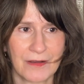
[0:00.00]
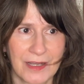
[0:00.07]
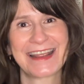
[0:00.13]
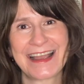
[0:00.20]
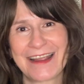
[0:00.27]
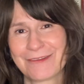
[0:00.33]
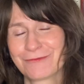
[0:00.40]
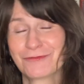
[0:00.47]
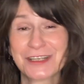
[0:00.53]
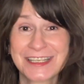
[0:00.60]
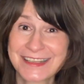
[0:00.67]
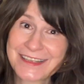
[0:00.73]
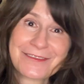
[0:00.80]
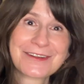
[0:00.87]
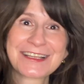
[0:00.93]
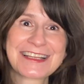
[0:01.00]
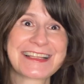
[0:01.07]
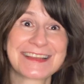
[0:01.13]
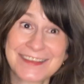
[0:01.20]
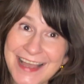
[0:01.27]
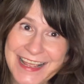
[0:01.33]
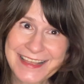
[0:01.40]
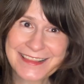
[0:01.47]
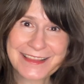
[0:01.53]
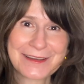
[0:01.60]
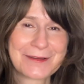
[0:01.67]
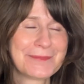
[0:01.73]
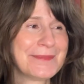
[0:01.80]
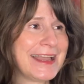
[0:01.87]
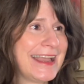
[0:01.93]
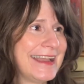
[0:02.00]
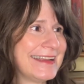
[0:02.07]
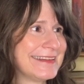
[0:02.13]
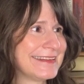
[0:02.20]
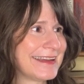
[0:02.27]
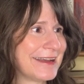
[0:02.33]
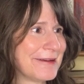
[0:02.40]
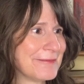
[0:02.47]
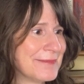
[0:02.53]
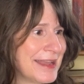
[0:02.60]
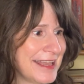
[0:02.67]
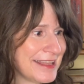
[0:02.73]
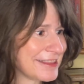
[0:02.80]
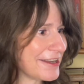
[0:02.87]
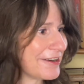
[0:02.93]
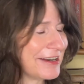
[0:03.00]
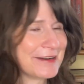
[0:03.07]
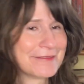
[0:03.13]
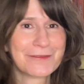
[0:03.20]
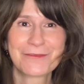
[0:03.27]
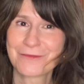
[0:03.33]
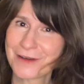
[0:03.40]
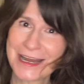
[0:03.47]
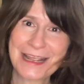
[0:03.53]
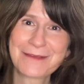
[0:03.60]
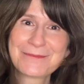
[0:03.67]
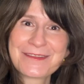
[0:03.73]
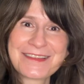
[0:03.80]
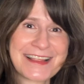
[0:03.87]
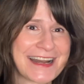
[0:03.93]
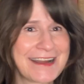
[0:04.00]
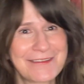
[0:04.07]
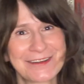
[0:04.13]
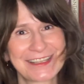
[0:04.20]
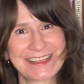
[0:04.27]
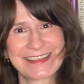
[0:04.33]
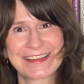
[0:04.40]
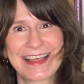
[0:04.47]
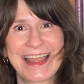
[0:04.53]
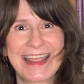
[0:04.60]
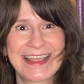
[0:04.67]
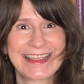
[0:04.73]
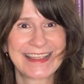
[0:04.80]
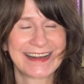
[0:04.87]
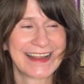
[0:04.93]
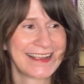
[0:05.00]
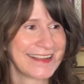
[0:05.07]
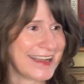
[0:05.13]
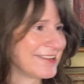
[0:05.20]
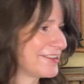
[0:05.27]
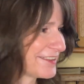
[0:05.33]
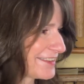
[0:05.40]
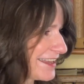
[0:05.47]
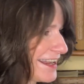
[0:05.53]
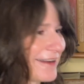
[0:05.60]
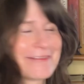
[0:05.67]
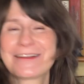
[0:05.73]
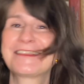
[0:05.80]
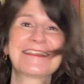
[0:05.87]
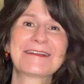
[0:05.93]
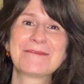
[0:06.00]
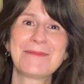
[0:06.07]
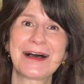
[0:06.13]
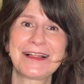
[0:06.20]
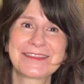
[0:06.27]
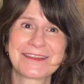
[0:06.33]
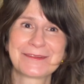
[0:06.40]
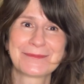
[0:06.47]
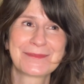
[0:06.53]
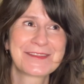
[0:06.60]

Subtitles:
And I really, really like them. And they're in frames that I really like. And I just like everything about them.